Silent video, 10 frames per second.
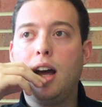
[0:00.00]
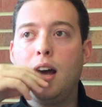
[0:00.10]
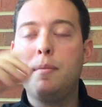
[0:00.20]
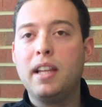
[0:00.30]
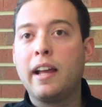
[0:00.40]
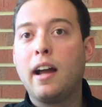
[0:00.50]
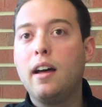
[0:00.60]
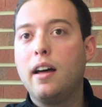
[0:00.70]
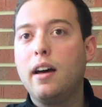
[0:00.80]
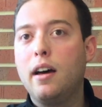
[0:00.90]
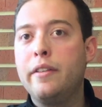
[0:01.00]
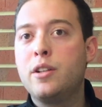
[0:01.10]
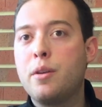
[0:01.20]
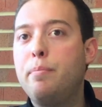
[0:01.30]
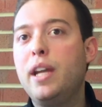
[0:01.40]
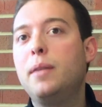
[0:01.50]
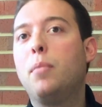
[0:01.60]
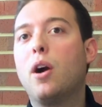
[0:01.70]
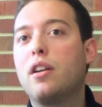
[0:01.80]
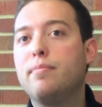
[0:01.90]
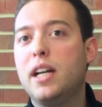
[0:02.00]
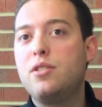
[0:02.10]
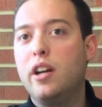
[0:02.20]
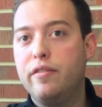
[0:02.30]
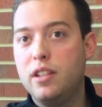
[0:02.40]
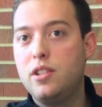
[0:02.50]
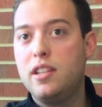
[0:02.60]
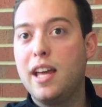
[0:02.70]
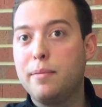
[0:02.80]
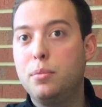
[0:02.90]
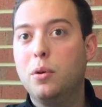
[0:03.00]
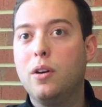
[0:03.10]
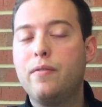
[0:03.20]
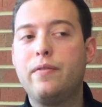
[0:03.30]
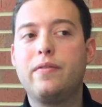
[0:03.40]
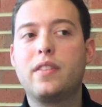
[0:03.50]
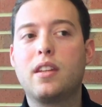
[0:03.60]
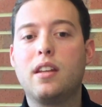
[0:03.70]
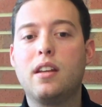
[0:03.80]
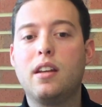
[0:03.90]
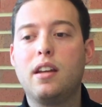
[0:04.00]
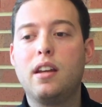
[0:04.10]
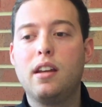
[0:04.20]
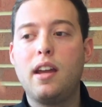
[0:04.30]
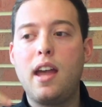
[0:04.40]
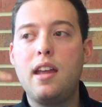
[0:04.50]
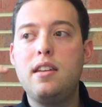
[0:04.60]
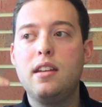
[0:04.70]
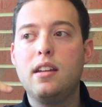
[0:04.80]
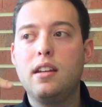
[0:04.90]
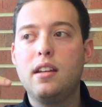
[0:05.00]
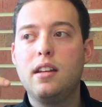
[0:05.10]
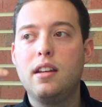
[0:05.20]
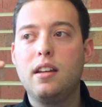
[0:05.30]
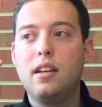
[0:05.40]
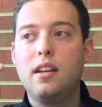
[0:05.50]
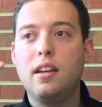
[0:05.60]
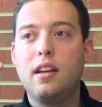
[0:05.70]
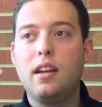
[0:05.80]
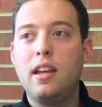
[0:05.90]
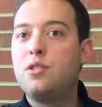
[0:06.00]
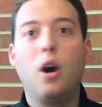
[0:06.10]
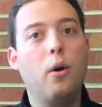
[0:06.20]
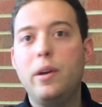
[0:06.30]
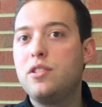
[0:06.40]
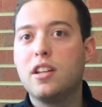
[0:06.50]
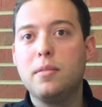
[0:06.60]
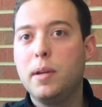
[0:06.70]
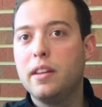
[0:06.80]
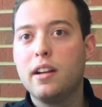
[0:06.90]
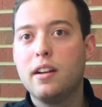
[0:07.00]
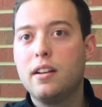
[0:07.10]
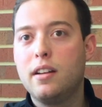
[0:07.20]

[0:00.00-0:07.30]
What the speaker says: I mean, like, there's a big part of myself that's in that pool, and it's always going to be there.